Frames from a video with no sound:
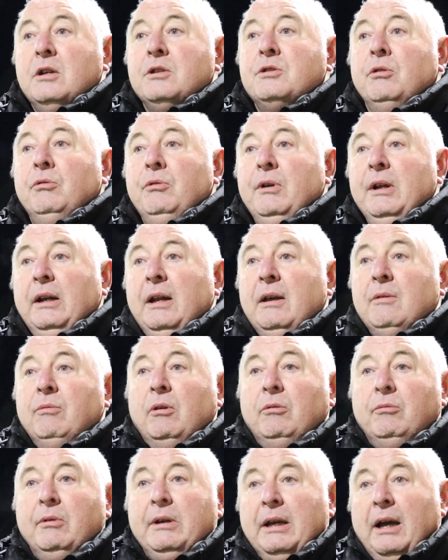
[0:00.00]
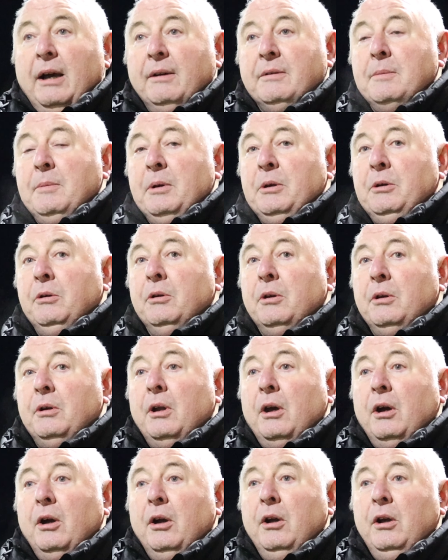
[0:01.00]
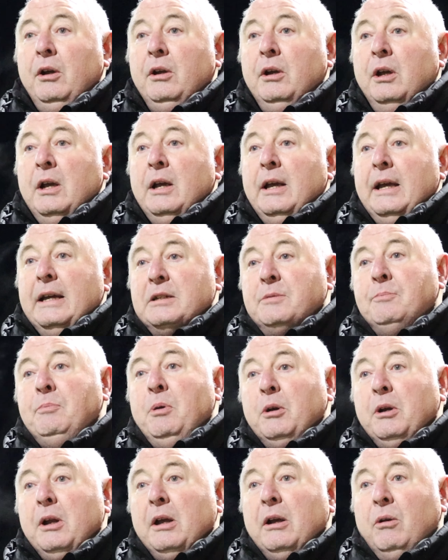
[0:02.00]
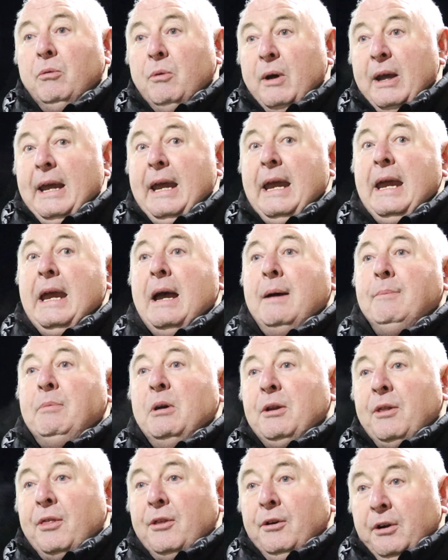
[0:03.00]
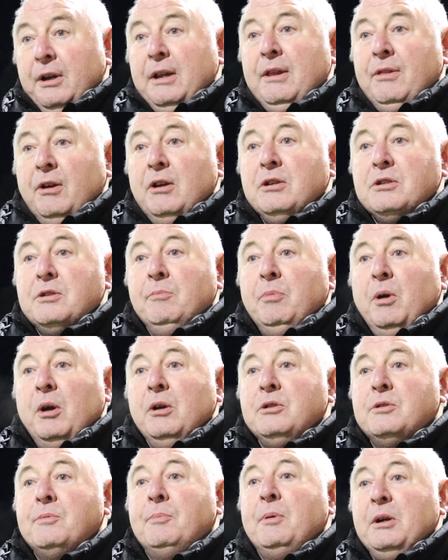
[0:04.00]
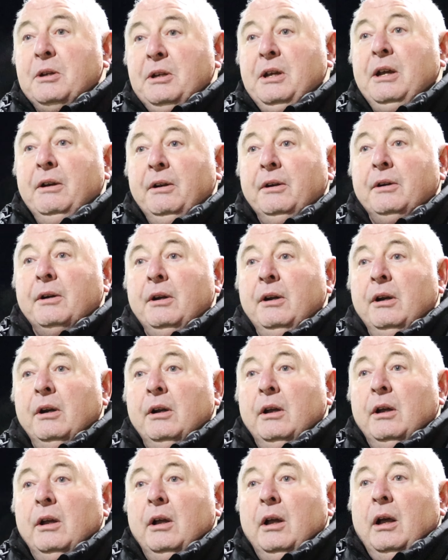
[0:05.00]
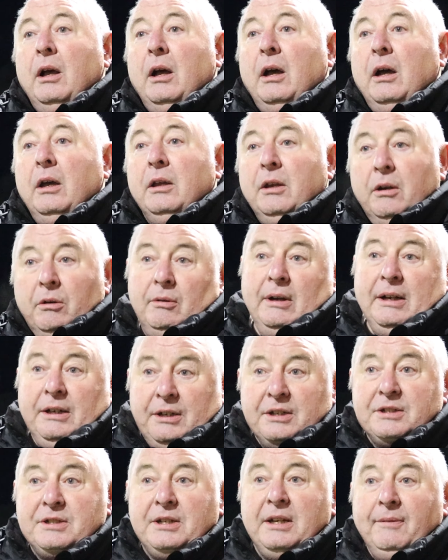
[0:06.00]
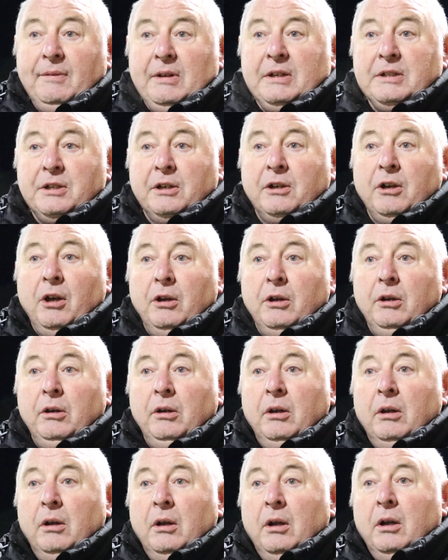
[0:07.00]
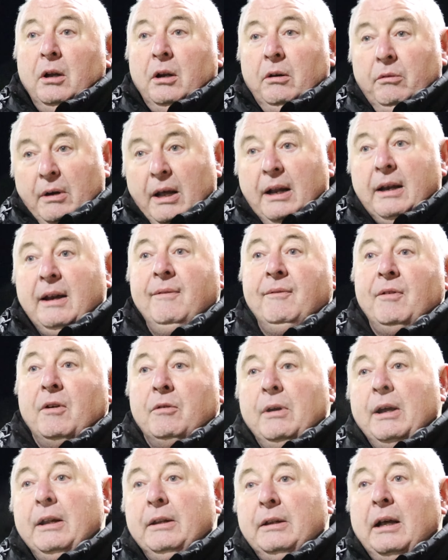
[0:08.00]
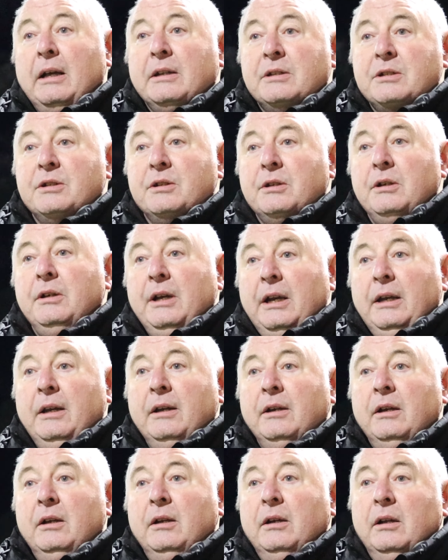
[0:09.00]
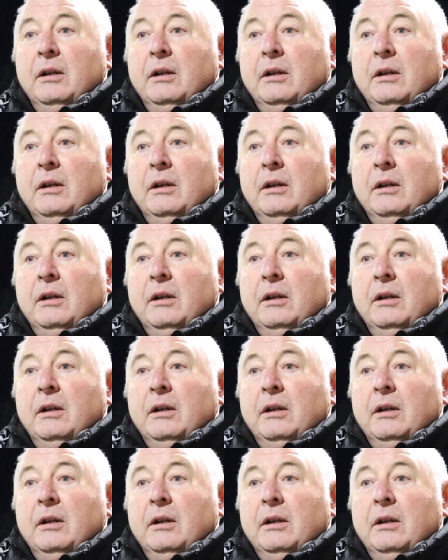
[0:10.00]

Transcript: So really what we have to be doing now is putting away about £30,000 per year into a savings account, ready for when that's needed.